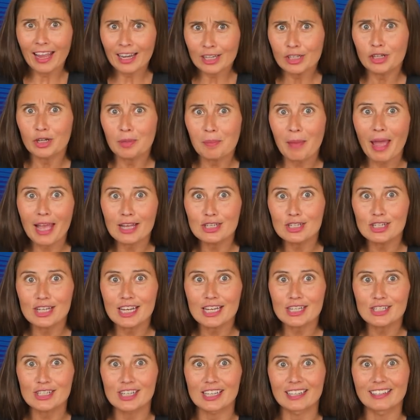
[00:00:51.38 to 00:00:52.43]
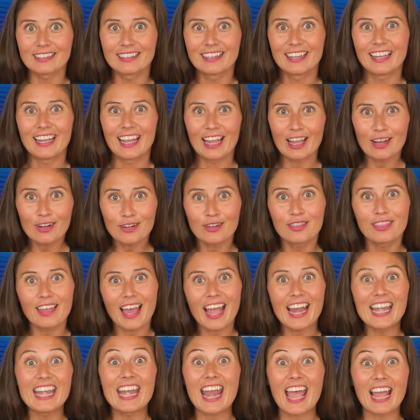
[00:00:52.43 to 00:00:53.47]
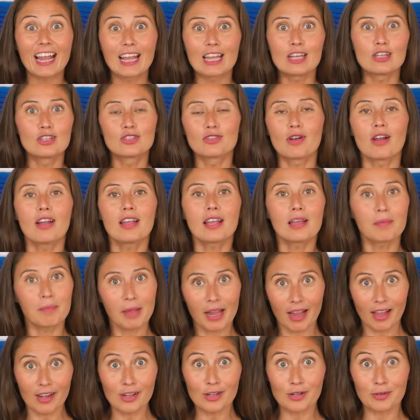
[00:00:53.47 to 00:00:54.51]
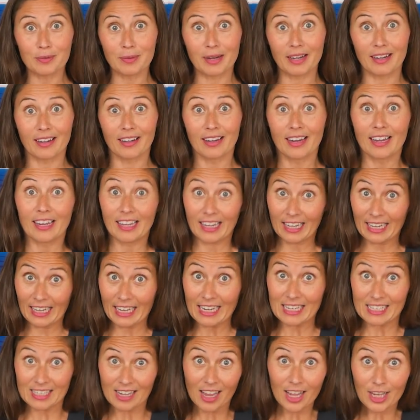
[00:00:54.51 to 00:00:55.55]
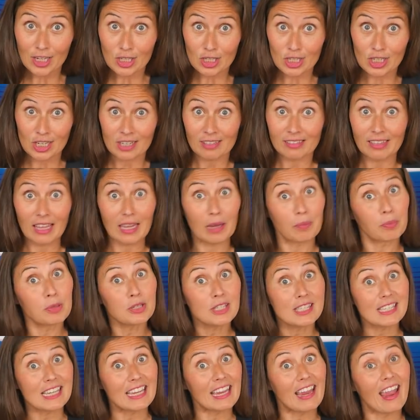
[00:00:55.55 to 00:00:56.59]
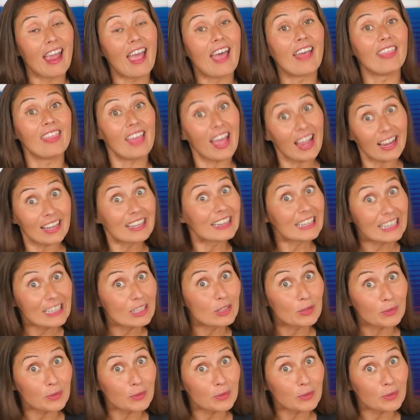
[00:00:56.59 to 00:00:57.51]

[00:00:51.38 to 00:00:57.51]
and your imagination. Inner thigh, neck, and drawing on my underwear can get touched like a pussy, and that can lead to